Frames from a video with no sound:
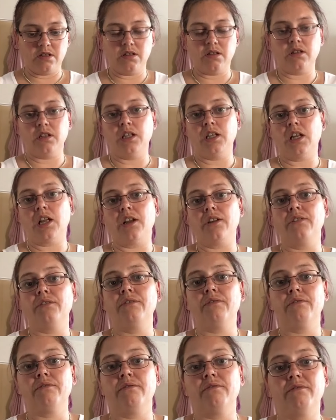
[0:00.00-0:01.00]
you know,
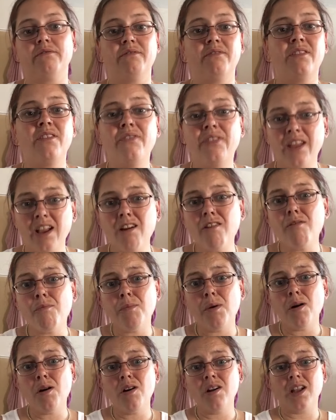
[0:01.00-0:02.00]
they are a
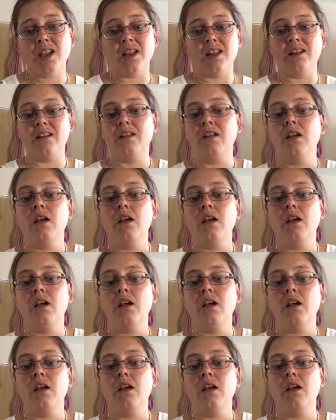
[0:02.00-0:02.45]
bargain.